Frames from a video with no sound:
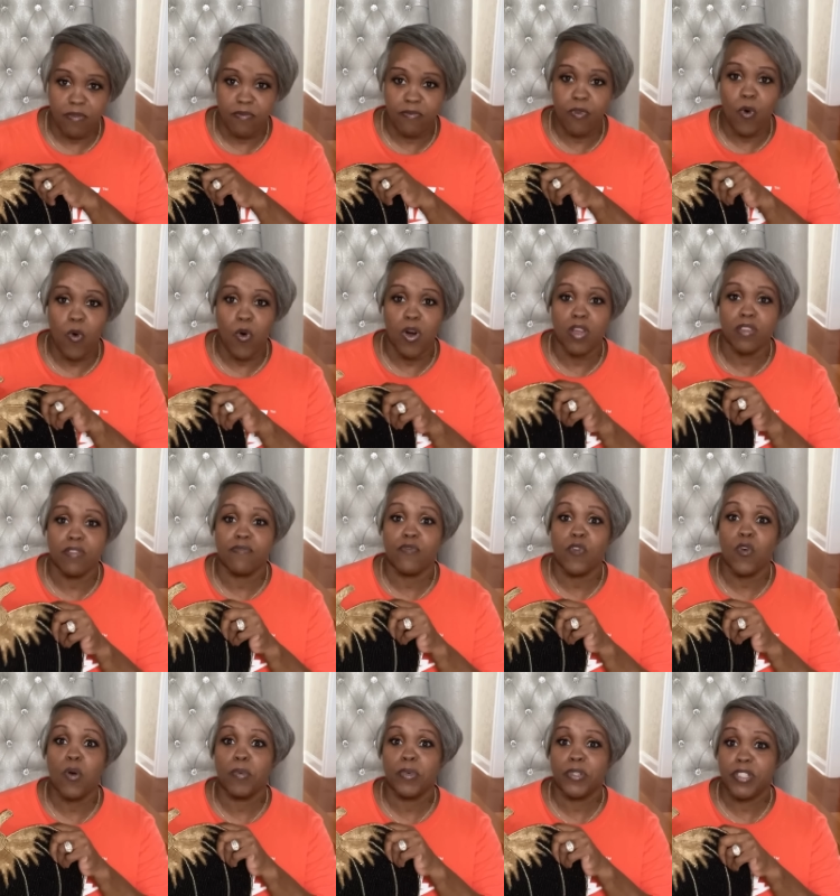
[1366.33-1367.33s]
for the
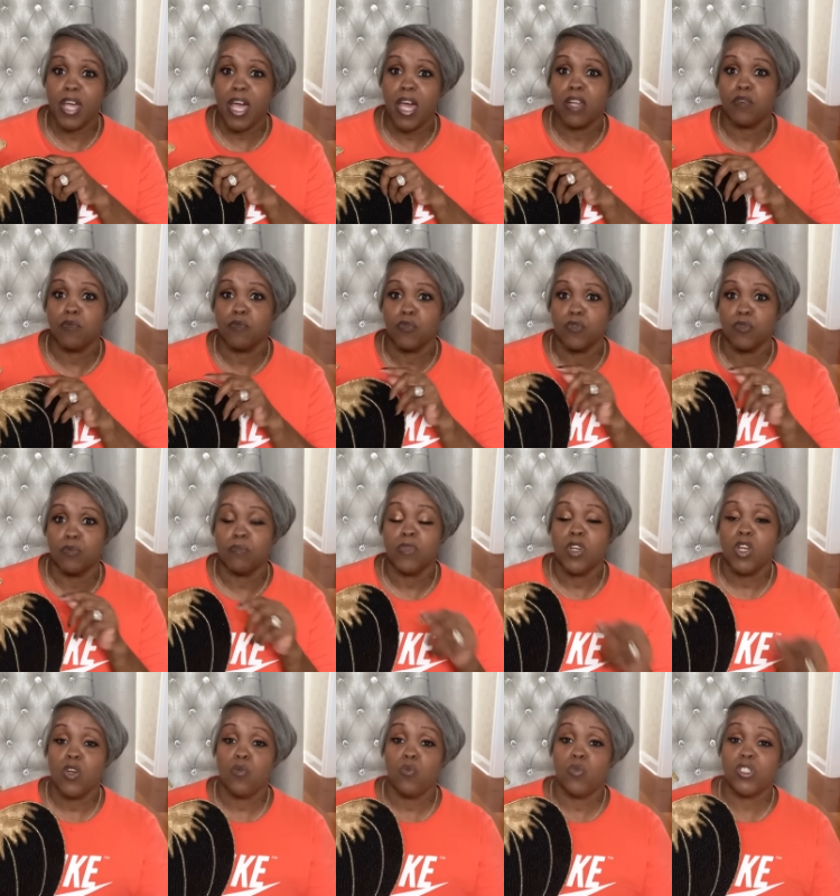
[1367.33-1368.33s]
formal dining room,
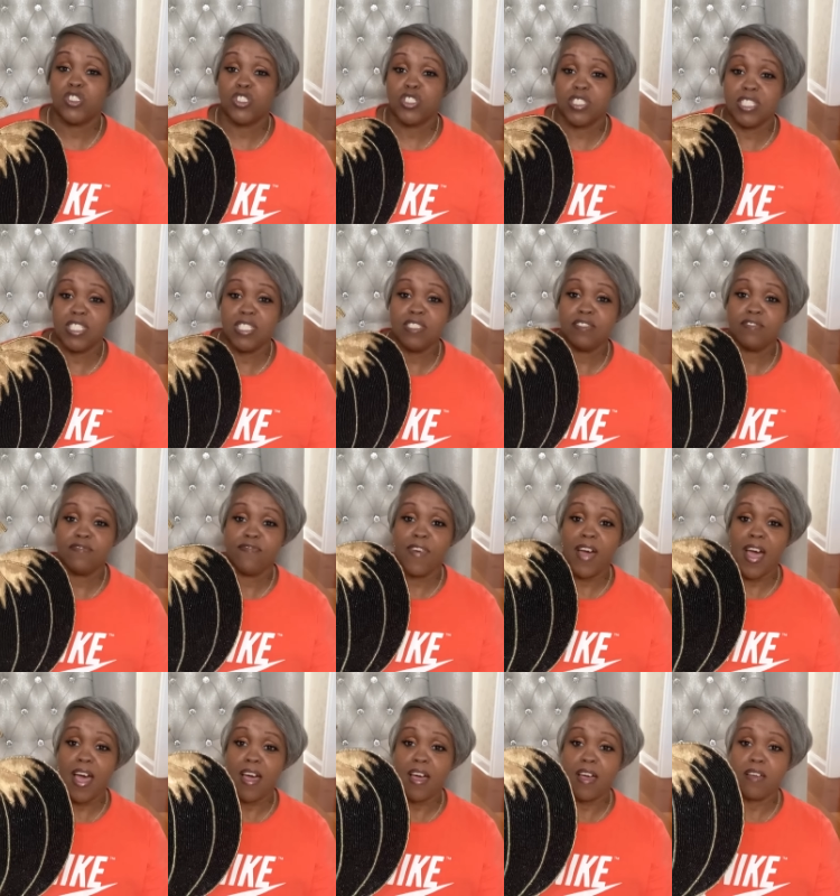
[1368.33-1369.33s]
which seats
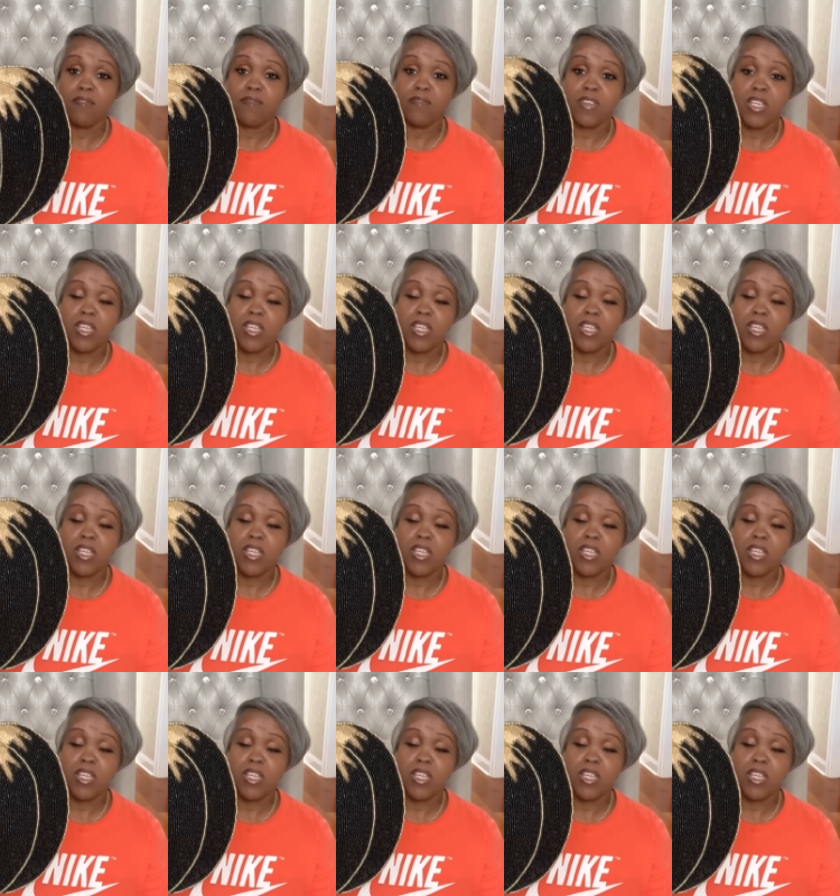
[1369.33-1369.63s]
five.